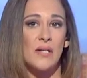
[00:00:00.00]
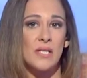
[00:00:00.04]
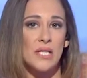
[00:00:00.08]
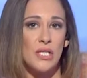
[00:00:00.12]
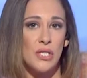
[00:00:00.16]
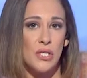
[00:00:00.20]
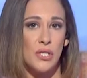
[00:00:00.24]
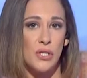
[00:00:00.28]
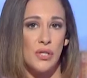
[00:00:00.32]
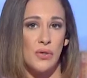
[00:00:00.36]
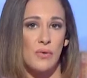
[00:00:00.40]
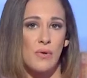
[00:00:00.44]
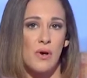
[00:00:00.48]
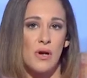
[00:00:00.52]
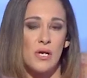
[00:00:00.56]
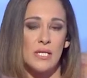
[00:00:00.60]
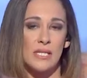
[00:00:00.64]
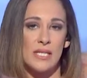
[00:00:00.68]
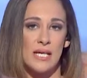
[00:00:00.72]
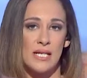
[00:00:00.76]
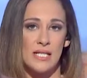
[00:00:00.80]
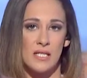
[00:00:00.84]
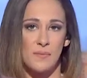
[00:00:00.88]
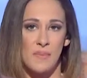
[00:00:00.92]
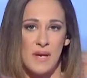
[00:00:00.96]

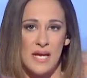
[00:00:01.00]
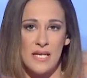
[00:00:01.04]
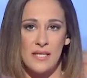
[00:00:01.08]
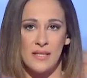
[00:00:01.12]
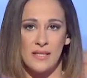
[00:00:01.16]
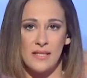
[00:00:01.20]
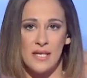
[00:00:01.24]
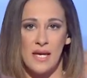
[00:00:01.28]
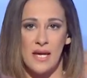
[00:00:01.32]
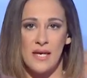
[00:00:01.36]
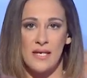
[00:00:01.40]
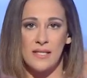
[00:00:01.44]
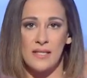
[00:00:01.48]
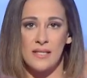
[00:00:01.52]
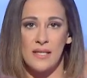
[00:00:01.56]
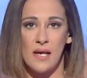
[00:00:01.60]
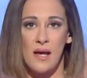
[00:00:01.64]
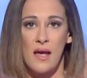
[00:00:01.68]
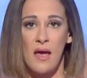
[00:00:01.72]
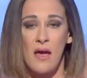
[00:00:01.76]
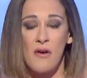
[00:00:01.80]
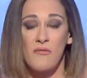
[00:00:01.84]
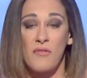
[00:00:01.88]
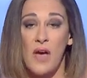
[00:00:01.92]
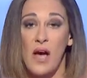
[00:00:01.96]
euros has been seized,
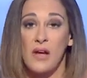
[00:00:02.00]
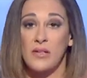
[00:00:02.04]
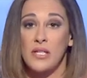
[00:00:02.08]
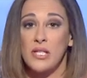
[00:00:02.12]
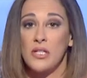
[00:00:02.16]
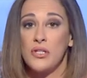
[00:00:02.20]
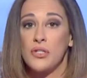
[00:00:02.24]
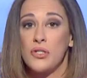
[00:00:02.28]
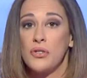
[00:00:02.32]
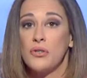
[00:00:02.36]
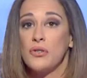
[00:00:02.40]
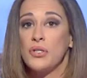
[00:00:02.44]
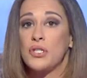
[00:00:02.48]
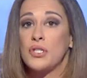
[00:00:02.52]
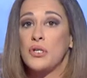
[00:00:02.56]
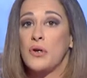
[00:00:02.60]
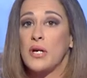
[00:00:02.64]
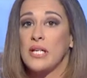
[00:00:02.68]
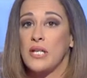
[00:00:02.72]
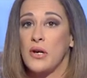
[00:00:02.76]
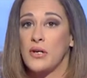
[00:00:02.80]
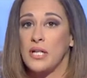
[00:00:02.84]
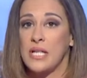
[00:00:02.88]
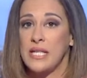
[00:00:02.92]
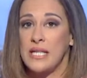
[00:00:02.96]
found in two
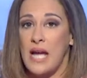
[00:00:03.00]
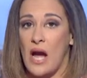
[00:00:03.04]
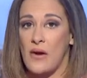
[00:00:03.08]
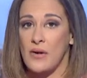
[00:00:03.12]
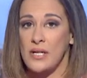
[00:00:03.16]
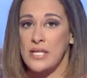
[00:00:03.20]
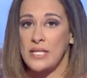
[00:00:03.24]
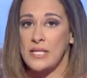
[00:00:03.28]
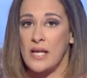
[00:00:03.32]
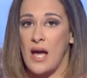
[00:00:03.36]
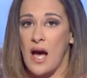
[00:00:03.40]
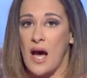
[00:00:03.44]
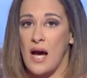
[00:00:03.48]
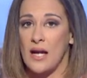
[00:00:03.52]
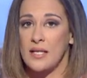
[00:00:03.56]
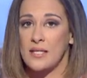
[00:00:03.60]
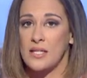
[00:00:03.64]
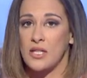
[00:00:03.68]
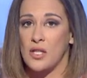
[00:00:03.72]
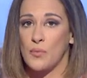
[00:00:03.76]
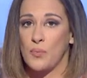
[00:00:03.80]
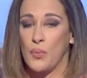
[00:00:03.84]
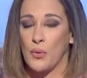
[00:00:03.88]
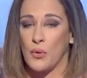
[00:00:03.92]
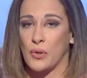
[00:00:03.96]
Toyota Yaris cars at
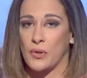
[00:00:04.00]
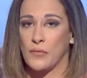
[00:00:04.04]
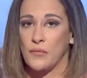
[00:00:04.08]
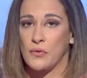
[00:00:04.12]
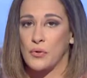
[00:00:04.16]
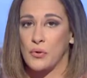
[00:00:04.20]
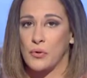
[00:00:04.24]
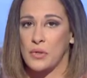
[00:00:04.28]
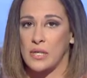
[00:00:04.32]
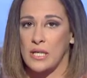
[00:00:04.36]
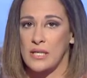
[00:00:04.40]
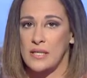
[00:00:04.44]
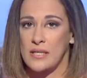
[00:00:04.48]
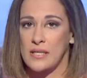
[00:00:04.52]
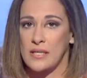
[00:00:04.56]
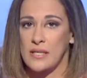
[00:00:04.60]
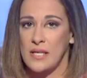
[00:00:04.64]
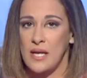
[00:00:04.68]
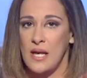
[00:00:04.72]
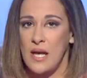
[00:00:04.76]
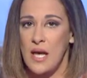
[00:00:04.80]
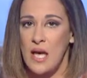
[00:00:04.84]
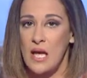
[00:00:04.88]
the port of Durres.